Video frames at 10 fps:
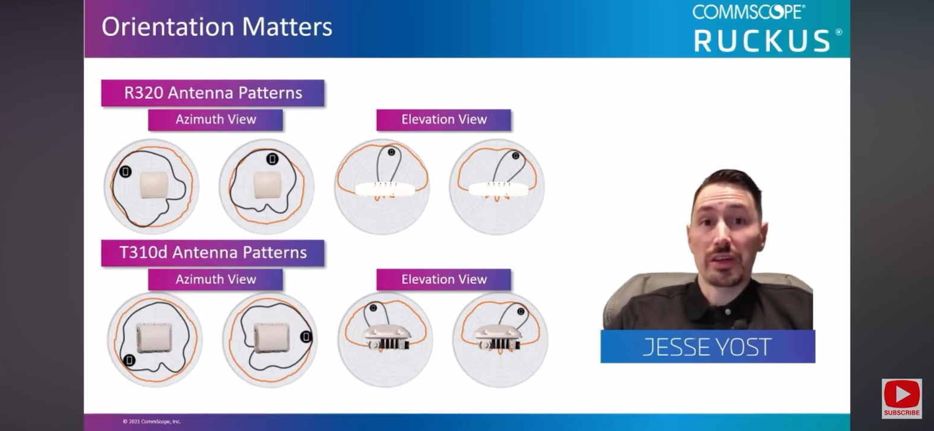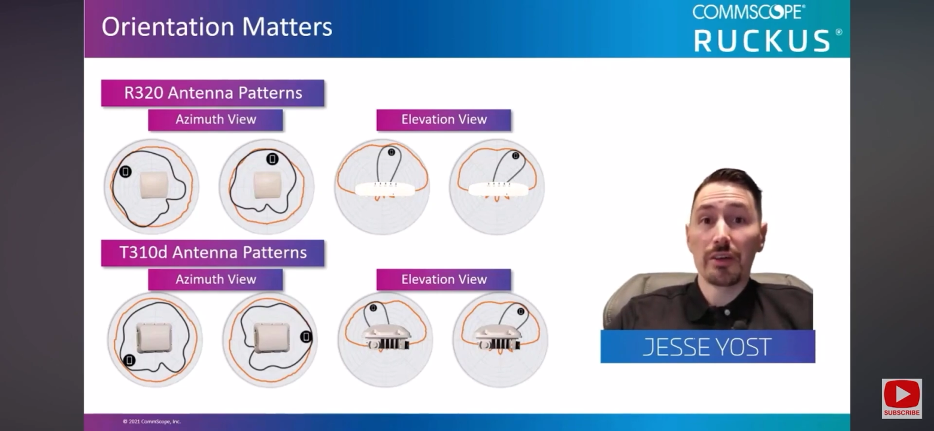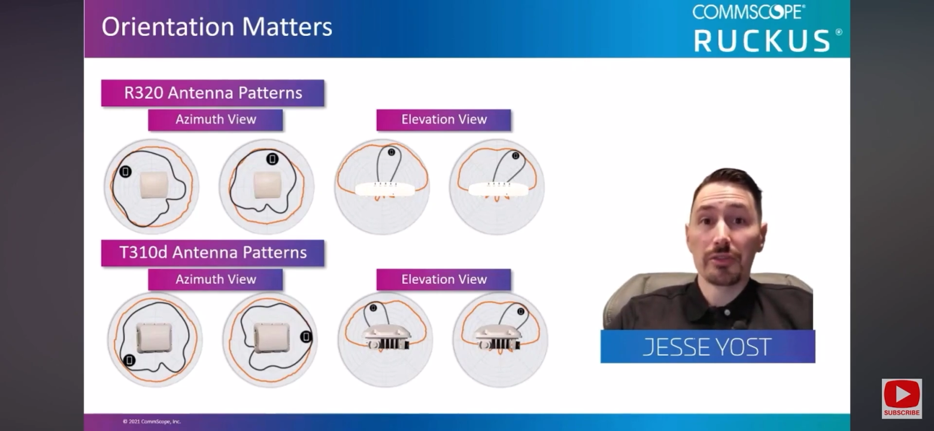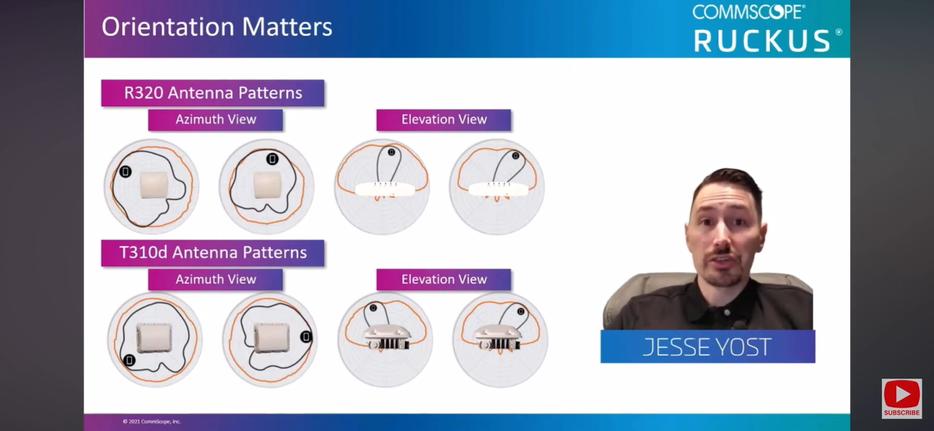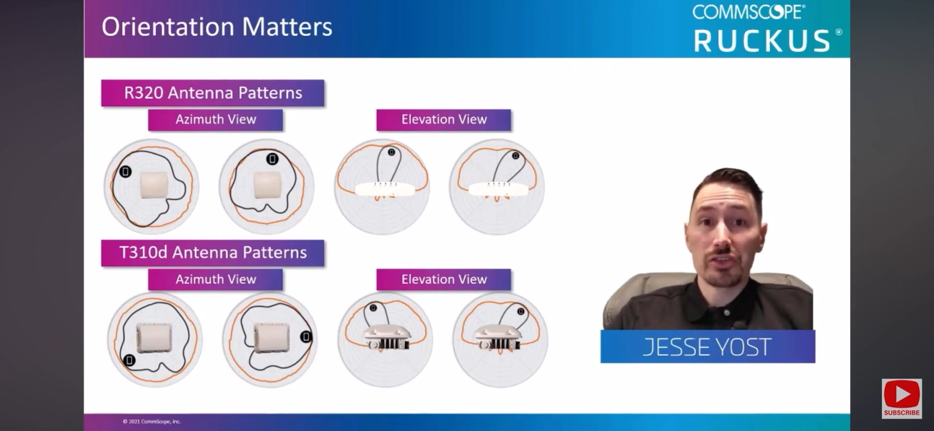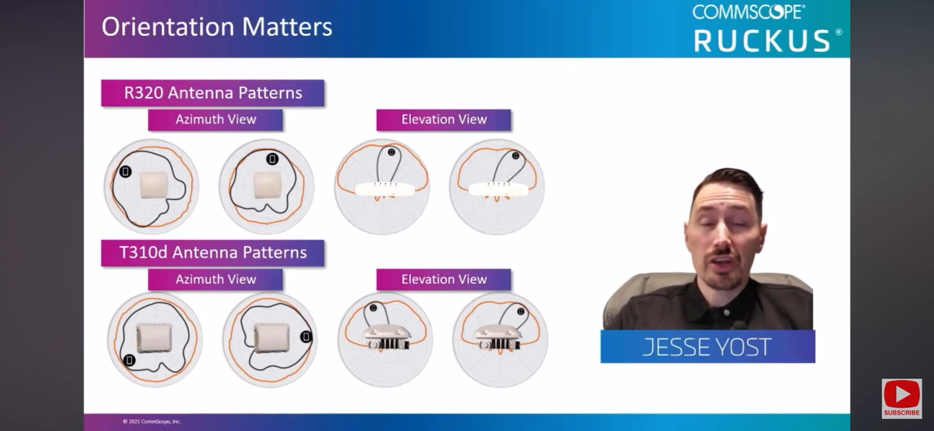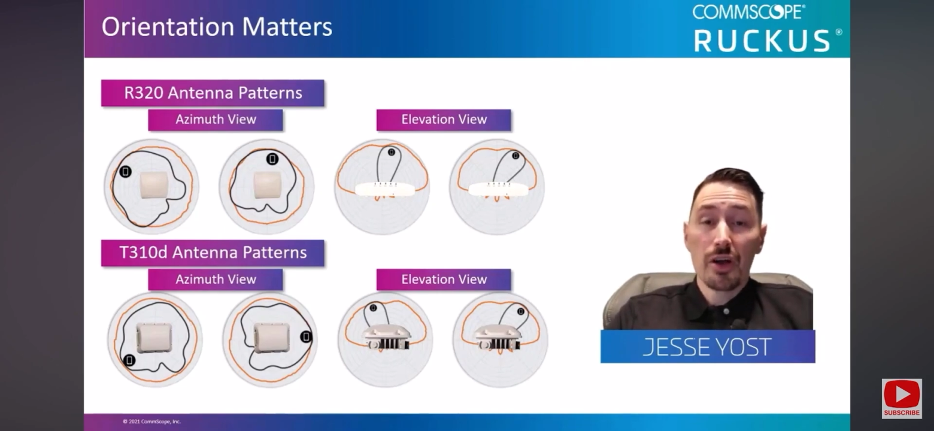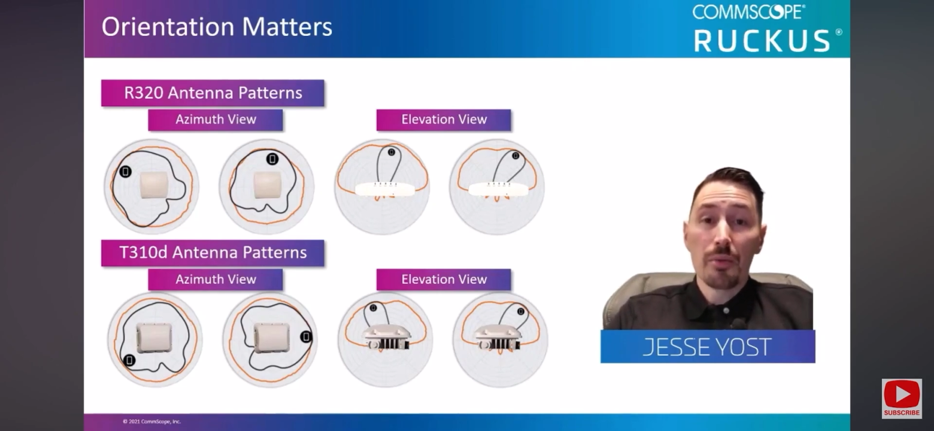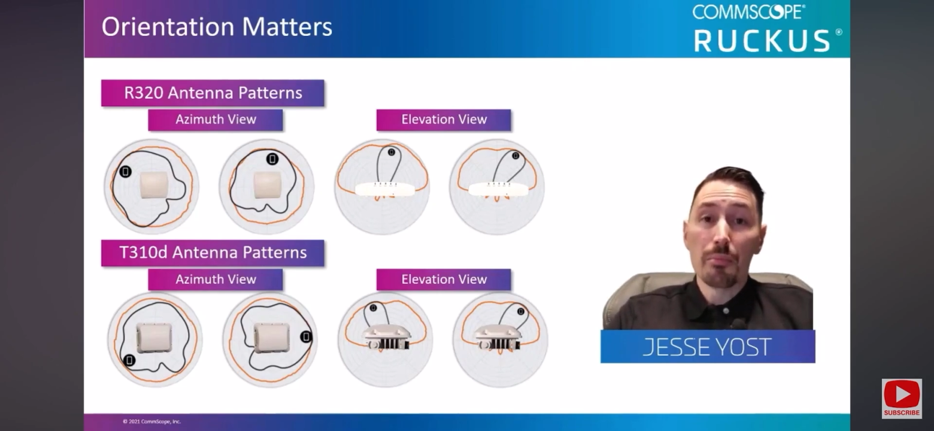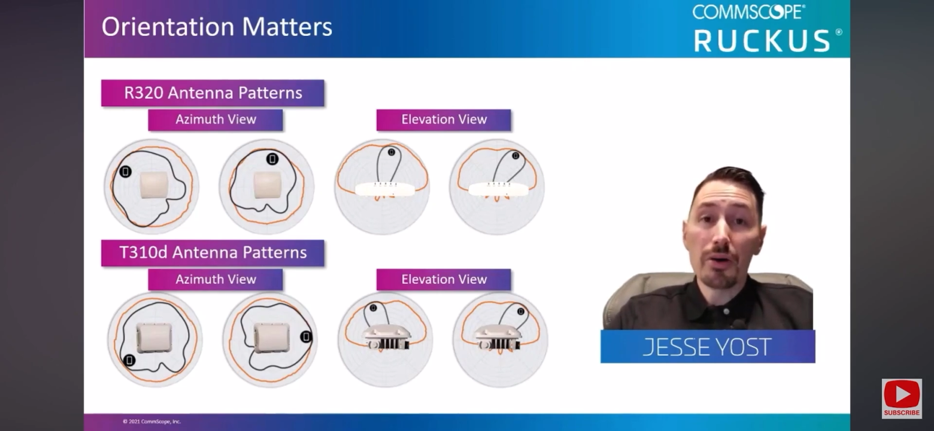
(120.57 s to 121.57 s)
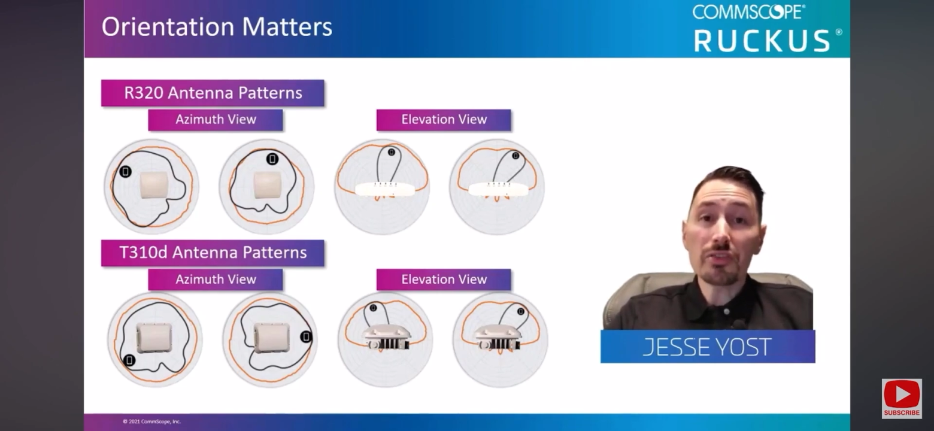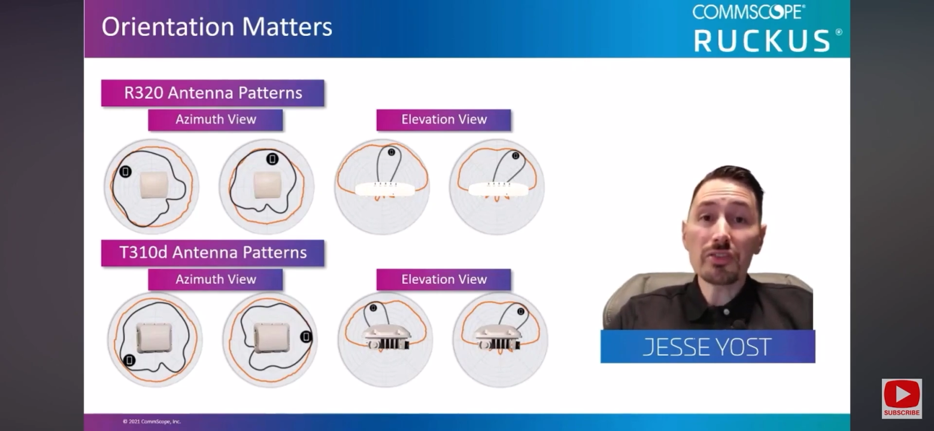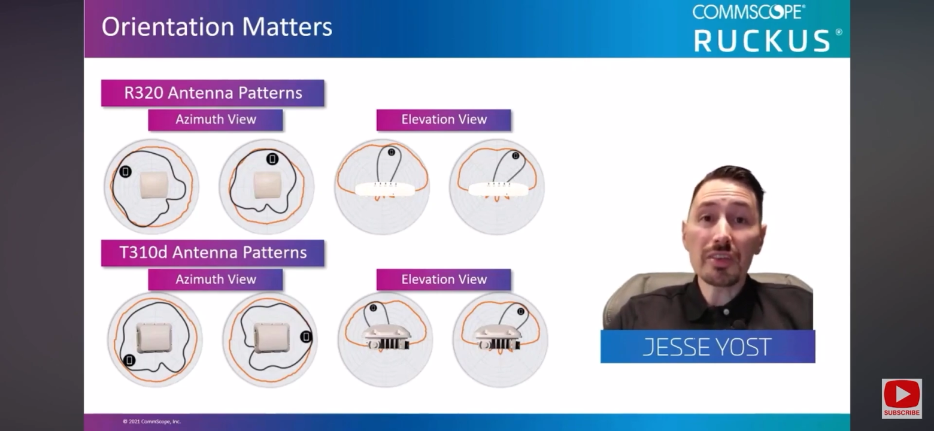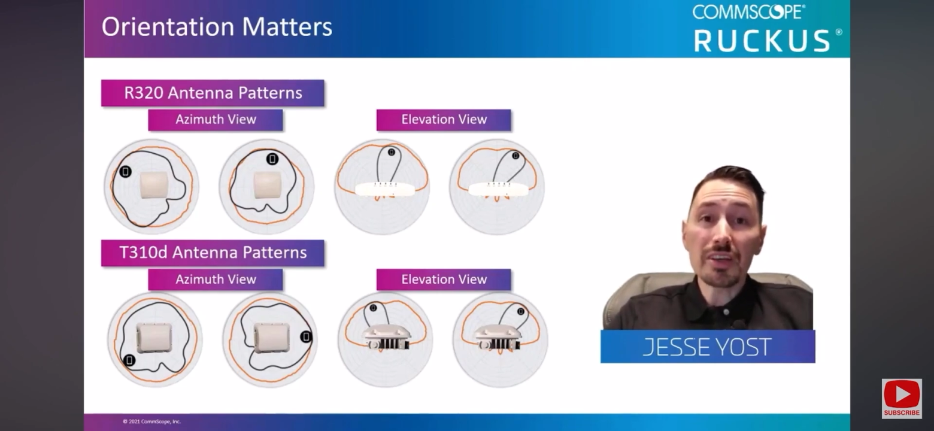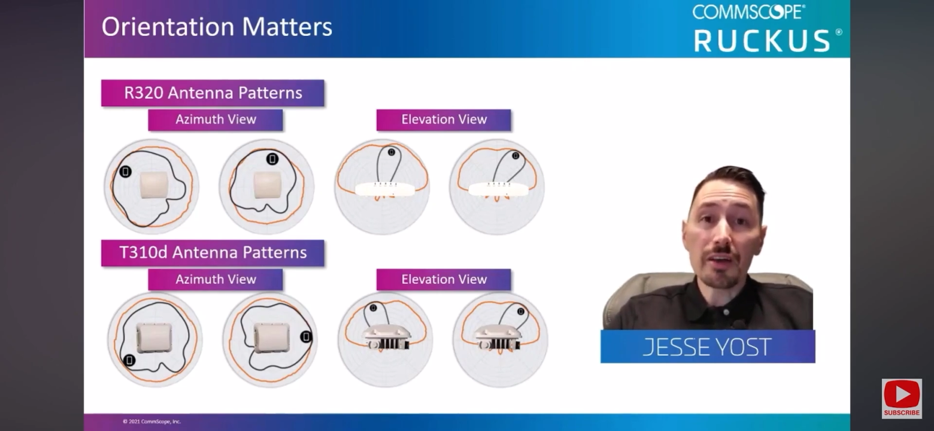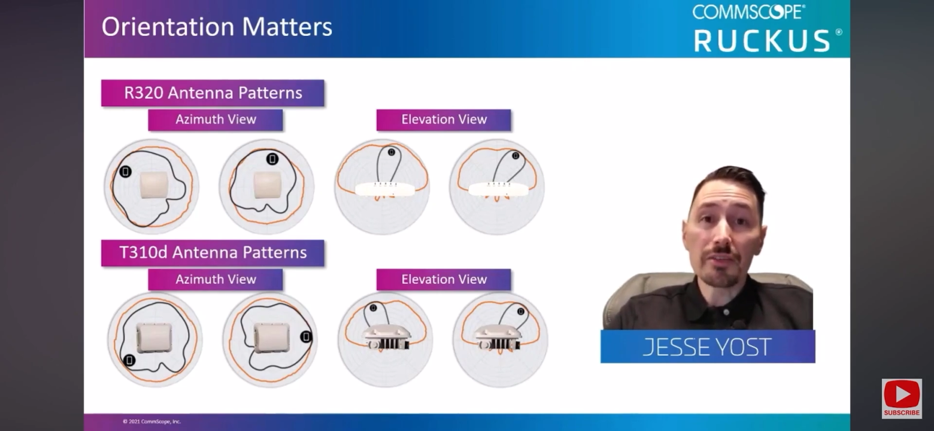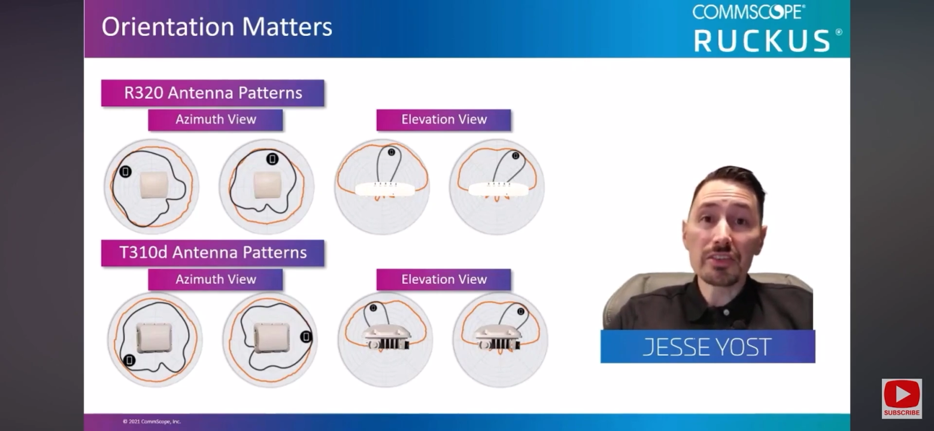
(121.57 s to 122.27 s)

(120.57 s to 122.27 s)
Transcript: coverage. Most of the coverage